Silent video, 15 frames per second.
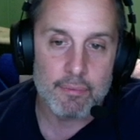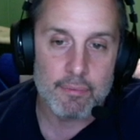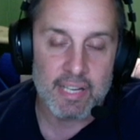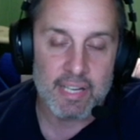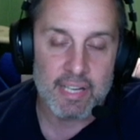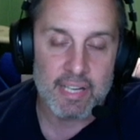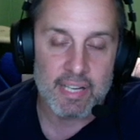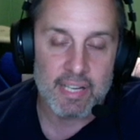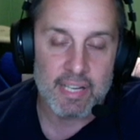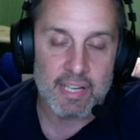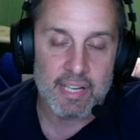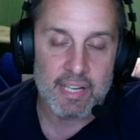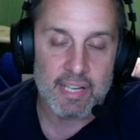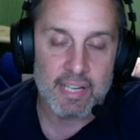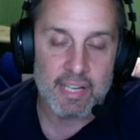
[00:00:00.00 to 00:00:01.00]
We can also
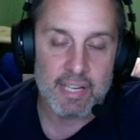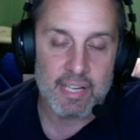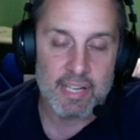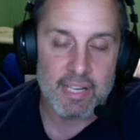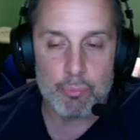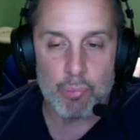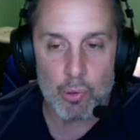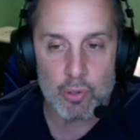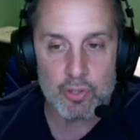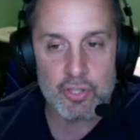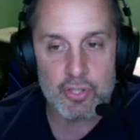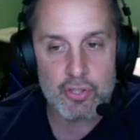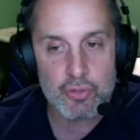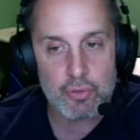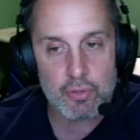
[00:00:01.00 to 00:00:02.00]
have some cool board
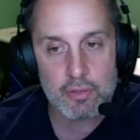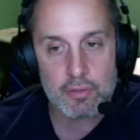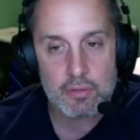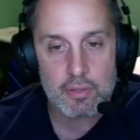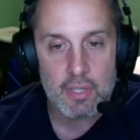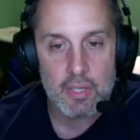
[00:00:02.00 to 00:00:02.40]
control.